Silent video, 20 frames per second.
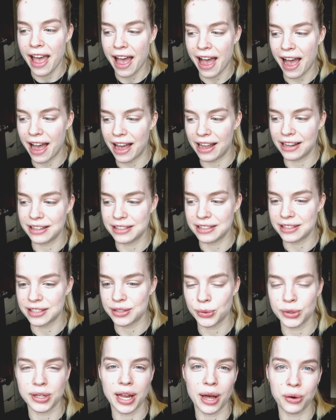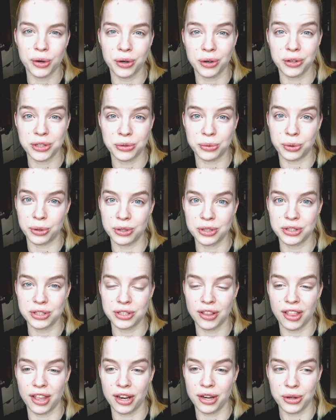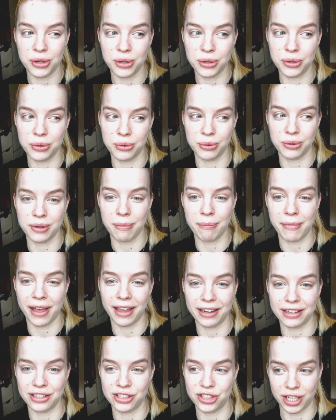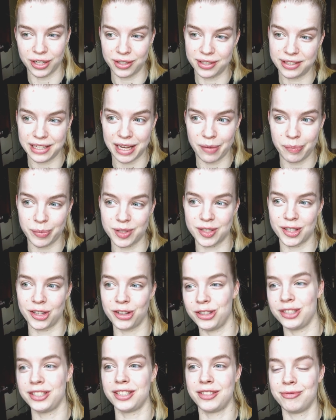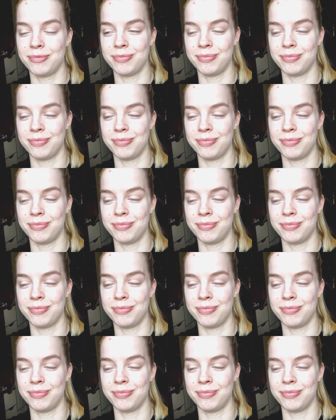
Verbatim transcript: and we're now going to watch the new Made in Chelsea episode.